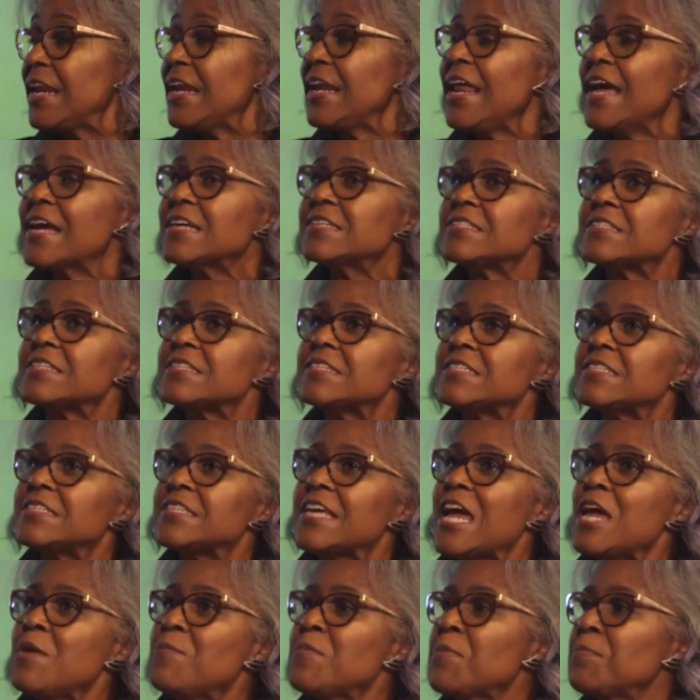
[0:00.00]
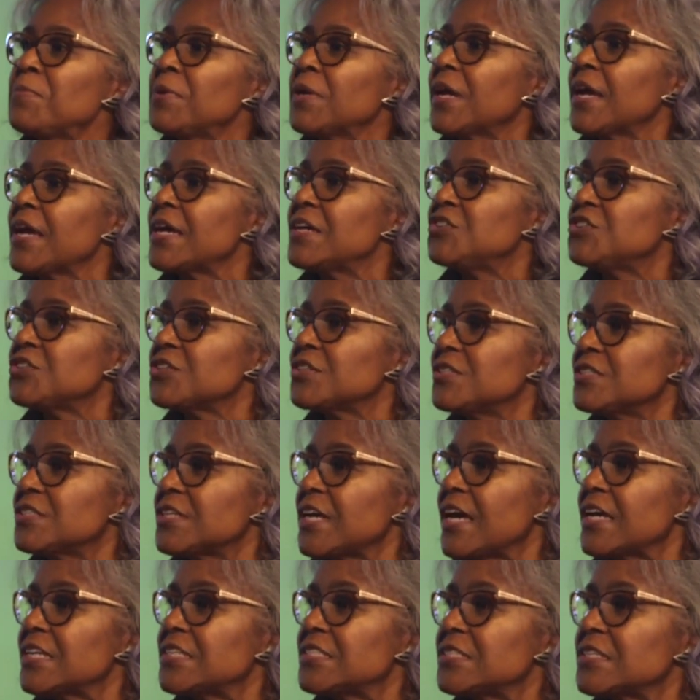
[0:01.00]
And it has the same implications
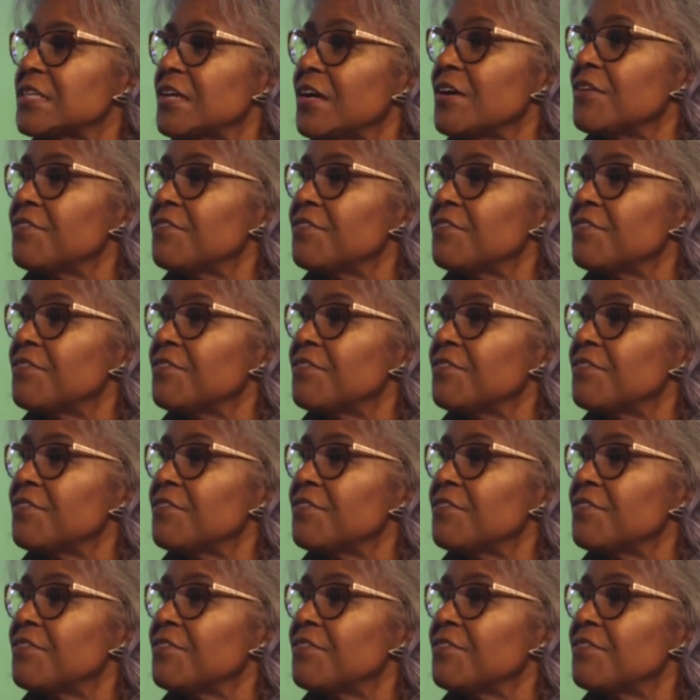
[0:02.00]
as